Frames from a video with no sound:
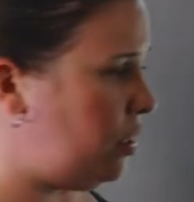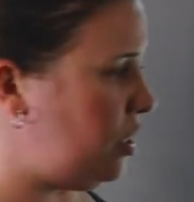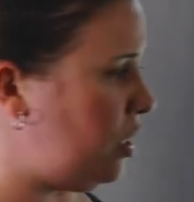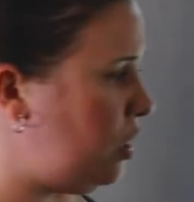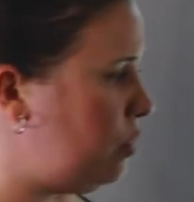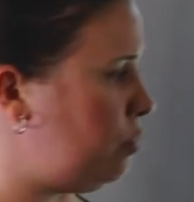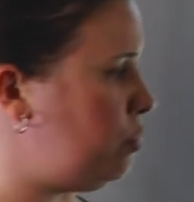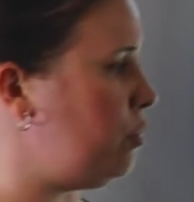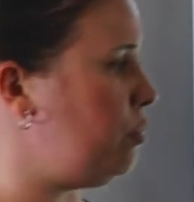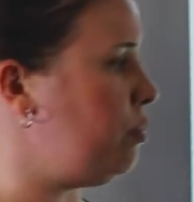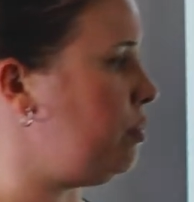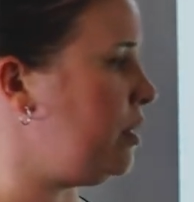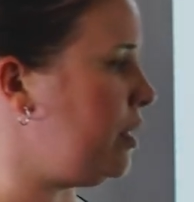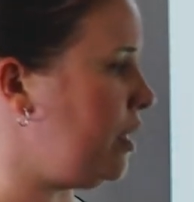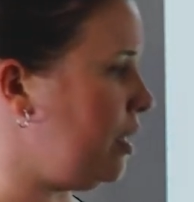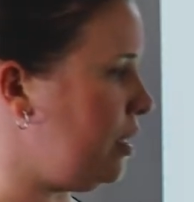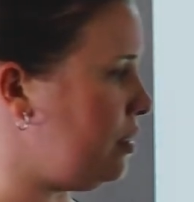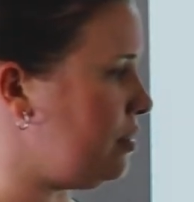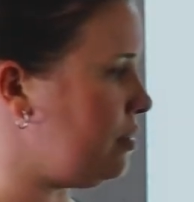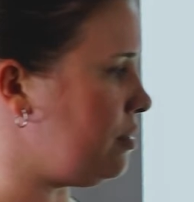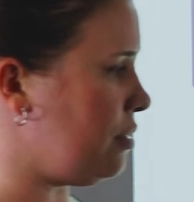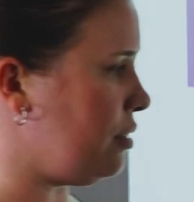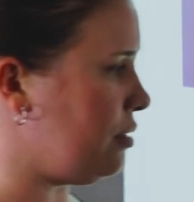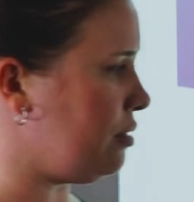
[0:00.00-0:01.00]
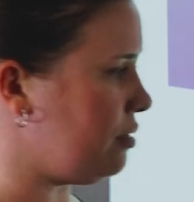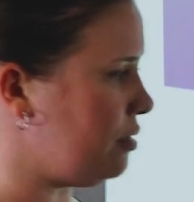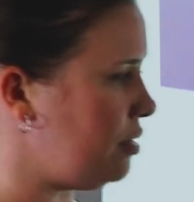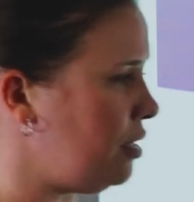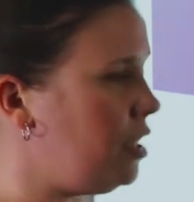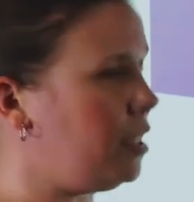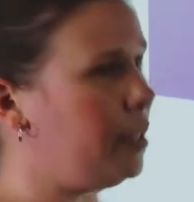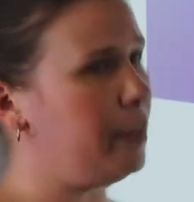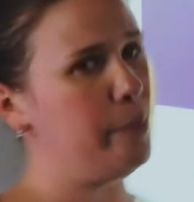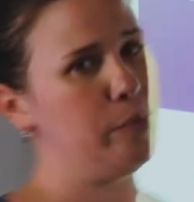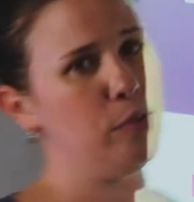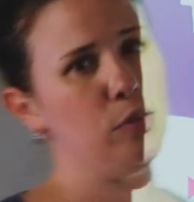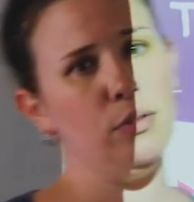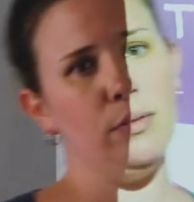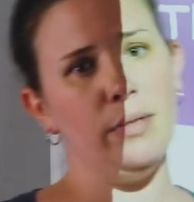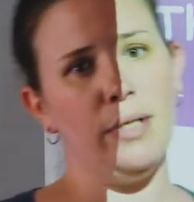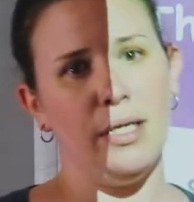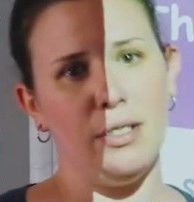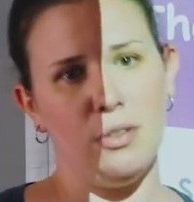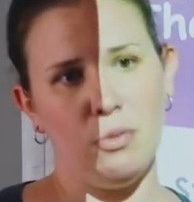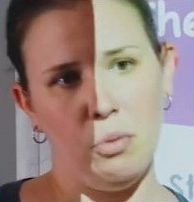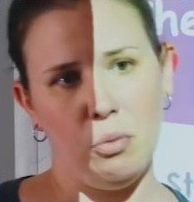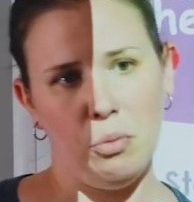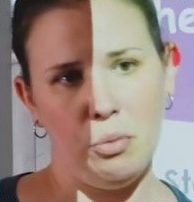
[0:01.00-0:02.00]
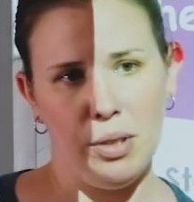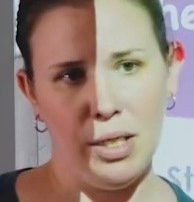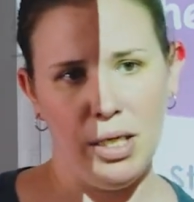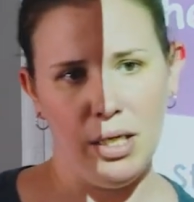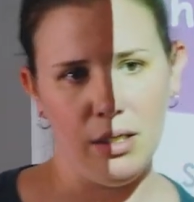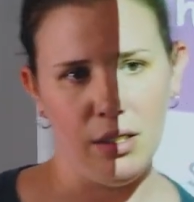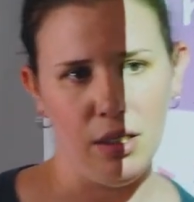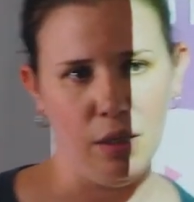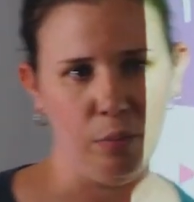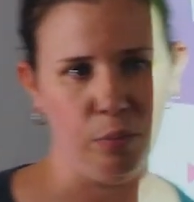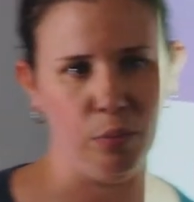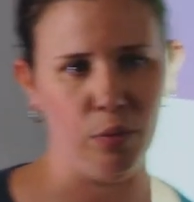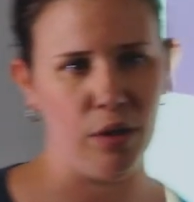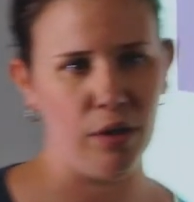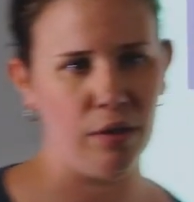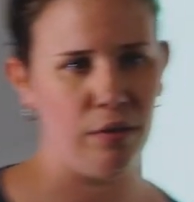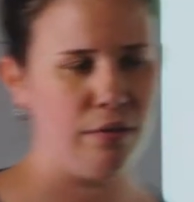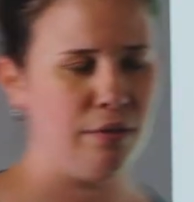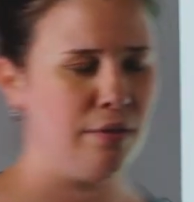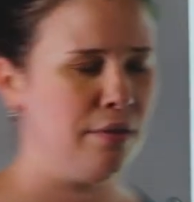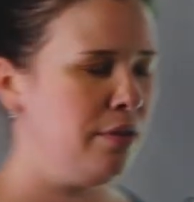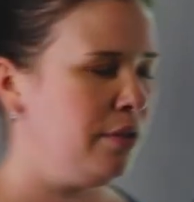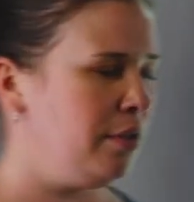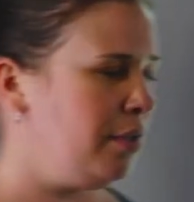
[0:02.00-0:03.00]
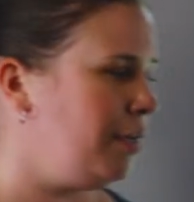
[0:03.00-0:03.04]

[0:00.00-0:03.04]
and put bananas on the top, so that's what we end up with.